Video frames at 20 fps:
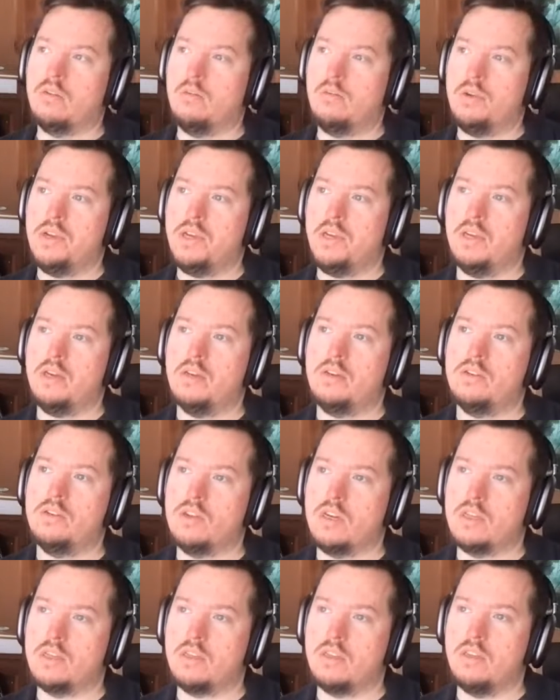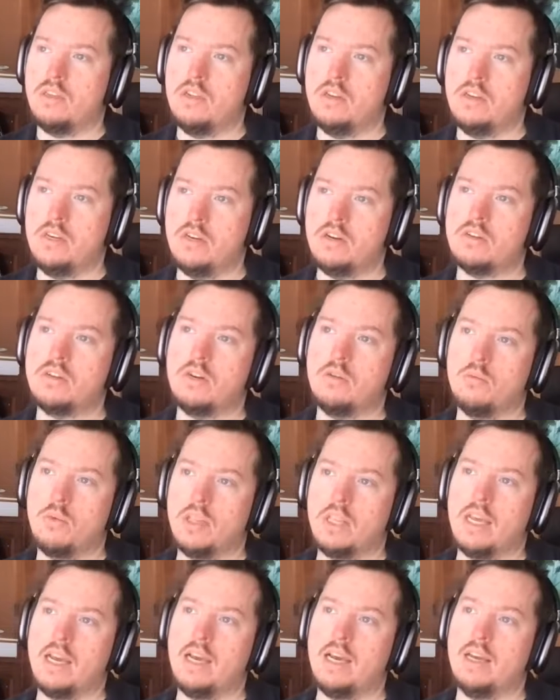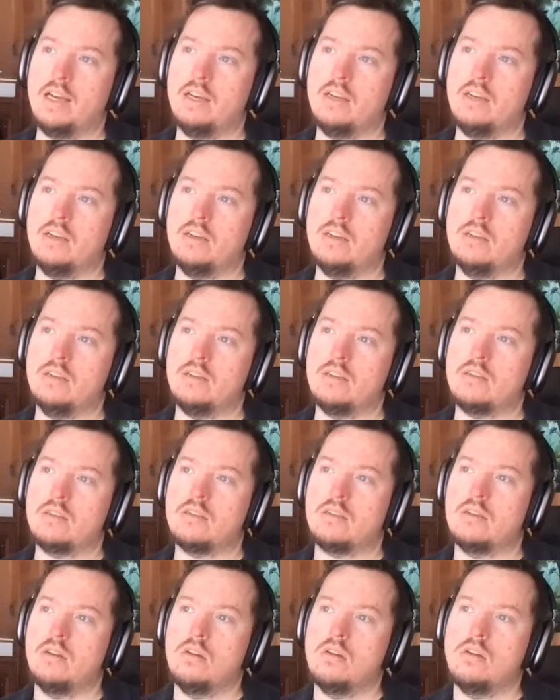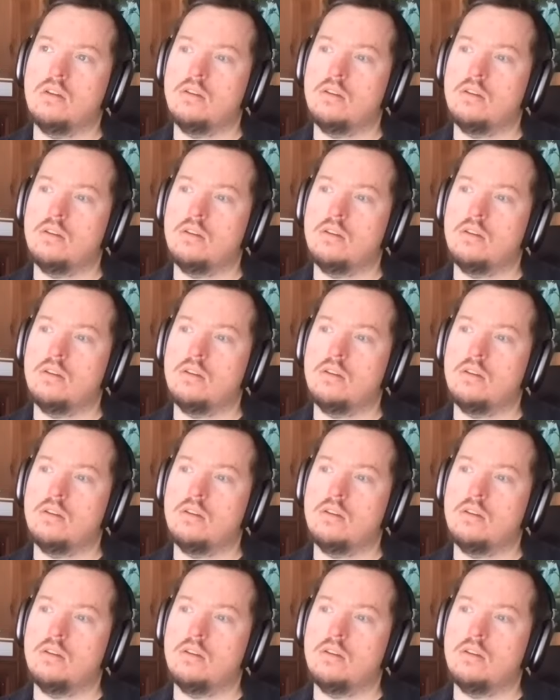that we can address in the near term with that is